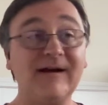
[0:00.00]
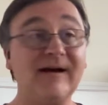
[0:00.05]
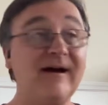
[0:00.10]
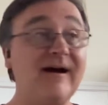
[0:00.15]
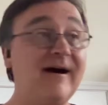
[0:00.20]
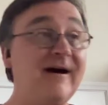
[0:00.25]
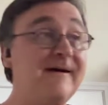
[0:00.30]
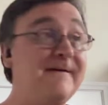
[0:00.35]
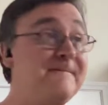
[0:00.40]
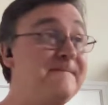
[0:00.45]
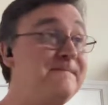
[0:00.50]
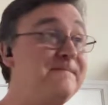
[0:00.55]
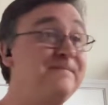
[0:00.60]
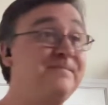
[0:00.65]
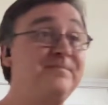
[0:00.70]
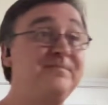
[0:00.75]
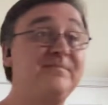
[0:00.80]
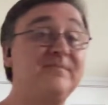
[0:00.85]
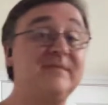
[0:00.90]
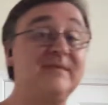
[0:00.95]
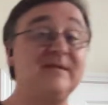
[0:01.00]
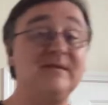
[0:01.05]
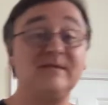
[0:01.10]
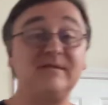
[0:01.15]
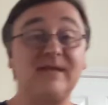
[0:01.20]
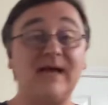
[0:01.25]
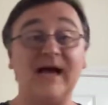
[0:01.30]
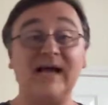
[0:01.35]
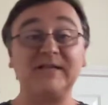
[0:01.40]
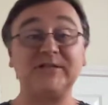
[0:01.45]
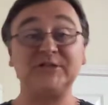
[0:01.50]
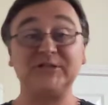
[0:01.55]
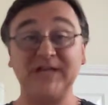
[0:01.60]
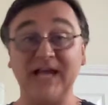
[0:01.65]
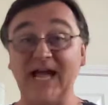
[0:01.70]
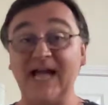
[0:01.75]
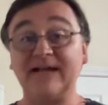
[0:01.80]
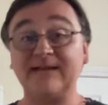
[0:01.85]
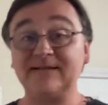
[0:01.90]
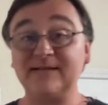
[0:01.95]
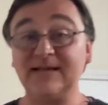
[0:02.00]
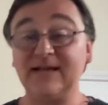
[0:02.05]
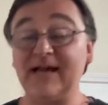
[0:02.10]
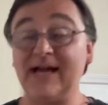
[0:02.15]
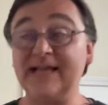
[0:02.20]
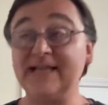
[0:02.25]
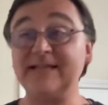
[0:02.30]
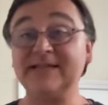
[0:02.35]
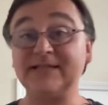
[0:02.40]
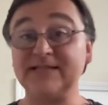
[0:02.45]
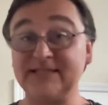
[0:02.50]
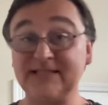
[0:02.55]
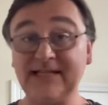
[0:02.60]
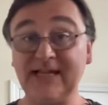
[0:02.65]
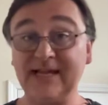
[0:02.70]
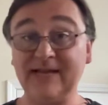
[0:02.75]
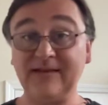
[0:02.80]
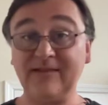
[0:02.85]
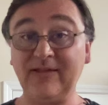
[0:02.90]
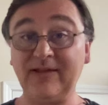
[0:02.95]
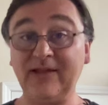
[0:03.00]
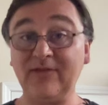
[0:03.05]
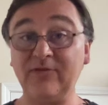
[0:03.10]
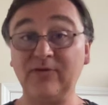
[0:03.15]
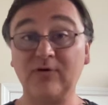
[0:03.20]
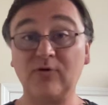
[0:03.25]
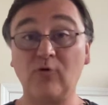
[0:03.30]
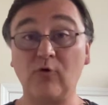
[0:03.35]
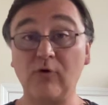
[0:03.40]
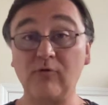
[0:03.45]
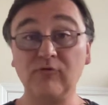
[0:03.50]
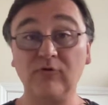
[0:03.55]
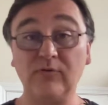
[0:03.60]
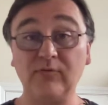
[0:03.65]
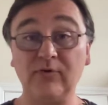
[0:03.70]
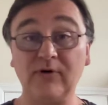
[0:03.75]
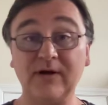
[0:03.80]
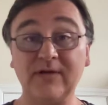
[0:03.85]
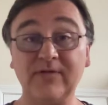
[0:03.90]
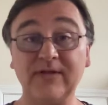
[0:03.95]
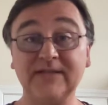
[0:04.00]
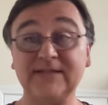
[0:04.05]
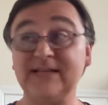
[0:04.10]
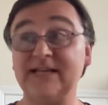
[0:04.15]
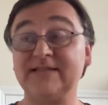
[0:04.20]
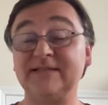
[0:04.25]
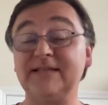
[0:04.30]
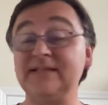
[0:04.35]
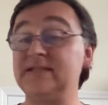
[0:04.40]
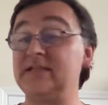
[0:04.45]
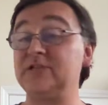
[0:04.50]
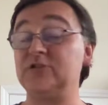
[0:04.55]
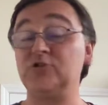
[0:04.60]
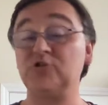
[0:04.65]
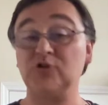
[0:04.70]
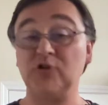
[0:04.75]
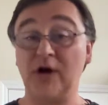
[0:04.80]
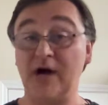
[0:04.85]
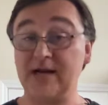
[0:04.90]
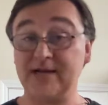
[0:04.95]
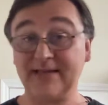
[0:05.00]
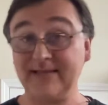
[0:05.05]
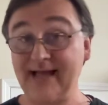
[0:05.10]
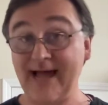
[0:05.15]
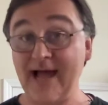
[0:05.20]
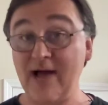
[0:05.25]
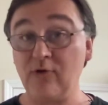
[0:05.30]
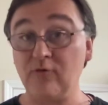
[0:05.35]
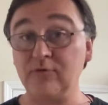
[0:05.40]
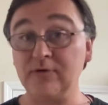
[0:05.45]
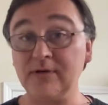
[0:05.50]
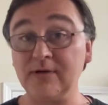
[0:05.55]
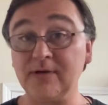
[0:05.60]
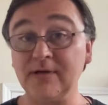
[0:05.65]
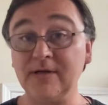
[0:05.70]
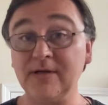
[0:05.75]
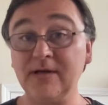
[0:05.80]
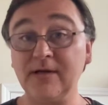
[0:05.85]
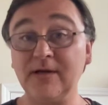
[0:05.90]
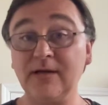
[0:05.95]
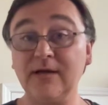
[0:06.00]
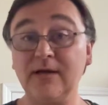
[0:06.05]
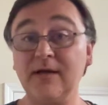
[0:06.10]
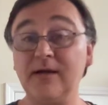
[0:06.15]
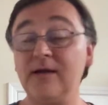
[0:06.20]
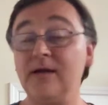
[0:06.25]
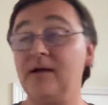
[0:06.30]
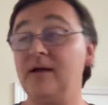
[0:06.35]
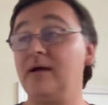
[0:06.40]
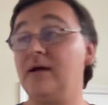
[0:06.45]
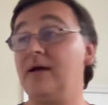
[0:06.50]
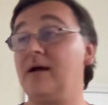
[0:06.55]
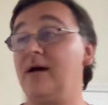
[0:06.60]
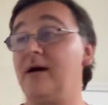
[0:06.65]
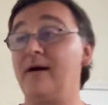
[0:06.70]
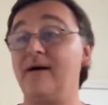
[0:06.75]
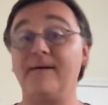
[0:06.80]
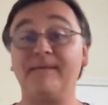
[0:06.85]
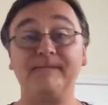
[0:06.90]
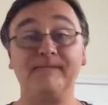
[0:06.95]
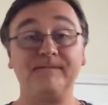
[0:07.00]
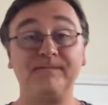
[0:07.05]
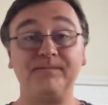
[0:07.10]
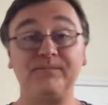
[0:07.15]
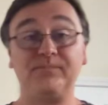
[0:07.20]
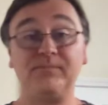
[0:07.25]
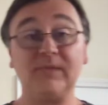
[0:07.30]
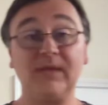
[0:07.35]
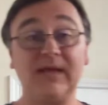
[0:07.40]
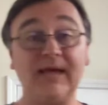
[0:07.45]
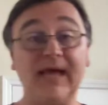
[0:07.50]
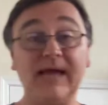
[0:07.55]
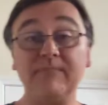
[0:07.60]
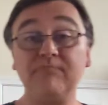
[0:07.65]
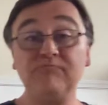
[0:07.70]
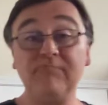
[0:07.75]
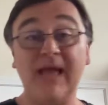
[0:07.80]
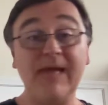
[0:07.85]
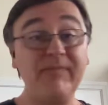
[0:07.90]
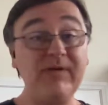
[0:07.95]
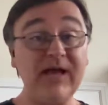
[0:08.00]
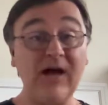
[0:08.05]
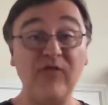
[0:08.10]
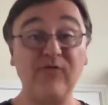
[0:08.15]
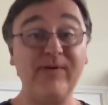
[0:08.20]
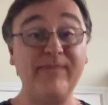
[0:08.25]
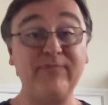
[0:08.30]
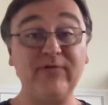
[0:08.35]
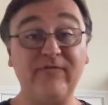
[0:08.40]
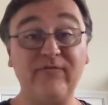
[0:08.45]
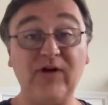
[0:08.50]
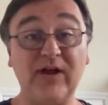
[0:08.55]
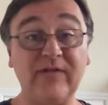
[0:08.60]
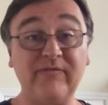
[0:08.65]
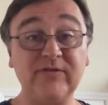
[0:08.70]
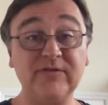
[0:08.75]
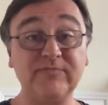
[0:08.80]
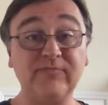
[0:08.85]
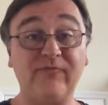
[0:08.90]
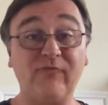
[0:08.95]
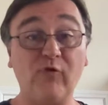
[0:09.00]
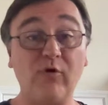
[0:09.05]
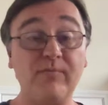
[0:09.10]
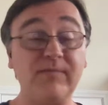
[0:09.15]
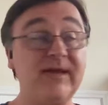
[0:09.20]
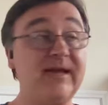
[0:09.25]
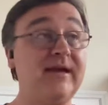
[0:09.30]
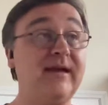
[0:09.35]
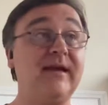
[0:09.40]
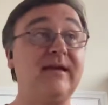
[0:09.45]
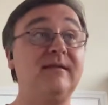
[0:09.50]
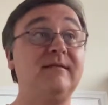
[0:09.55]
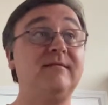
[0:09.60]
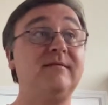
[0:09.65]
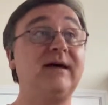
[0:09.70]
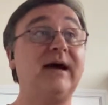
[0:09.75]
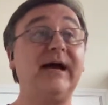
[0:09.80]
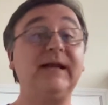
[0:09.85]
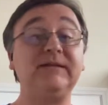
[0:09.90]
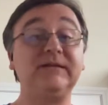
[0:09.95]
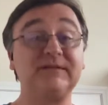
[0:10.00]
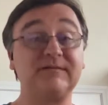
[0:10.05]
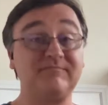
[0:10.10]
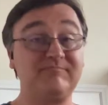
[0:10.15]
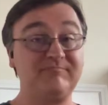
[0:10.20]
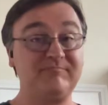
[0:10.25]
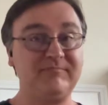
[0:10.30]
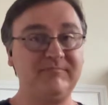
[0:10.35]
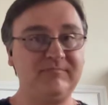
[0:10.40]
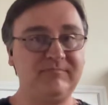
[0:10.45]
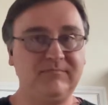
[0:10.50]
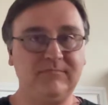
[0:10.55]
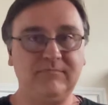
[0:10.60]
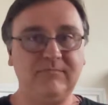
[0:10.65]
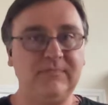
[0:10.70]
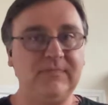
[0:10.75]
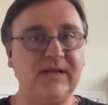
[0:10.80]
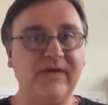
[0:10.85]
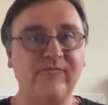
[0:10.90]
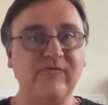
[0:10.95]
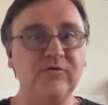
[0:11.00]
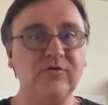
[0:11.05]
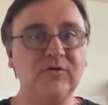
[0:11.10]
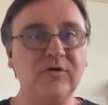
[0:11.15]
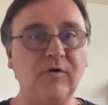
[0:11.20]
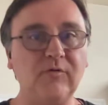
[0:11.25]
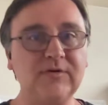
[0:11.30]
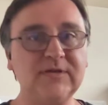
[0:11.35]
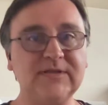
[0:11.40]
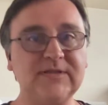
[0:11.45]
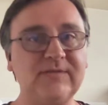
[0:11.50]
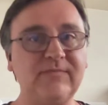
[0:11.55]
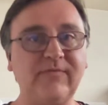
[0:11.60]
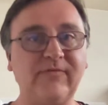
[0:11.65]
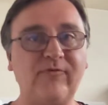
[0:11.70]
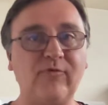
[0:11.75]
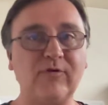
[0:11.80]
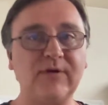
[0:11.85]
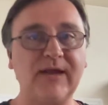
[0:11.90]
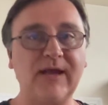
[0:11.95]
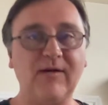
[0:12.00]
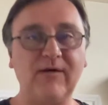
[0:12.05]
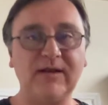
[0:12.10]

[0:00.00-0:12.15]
Um, I checked. I didn't see anything in the core rulebook that says this is not allowed. Um, and maybe other people have thought of this before me, and I just never noticed it before now.